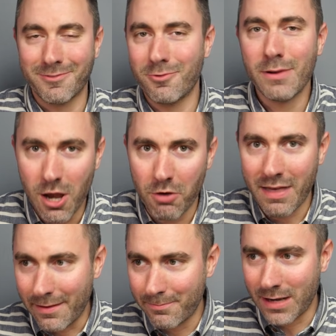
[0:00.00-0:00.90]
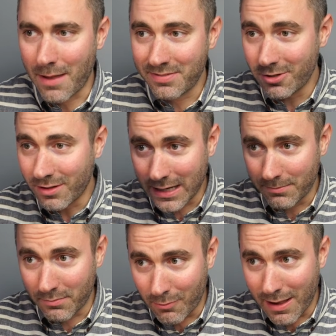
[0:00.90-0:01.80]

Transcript: We know that, but I'm still going to get them to my